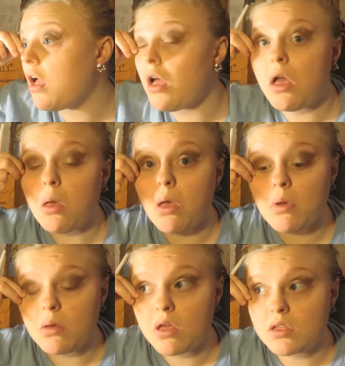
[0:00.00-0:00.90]
Now
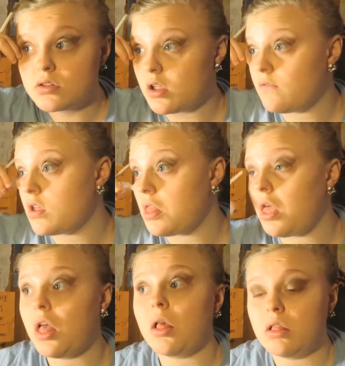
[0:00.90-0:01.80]
pull the tape
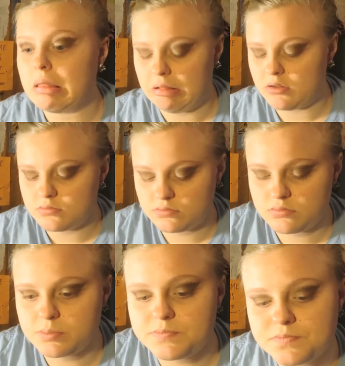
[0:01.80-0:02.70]
off
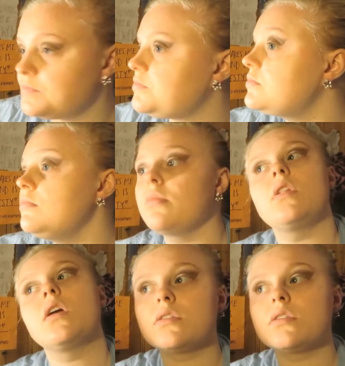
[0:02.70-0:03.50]
and continue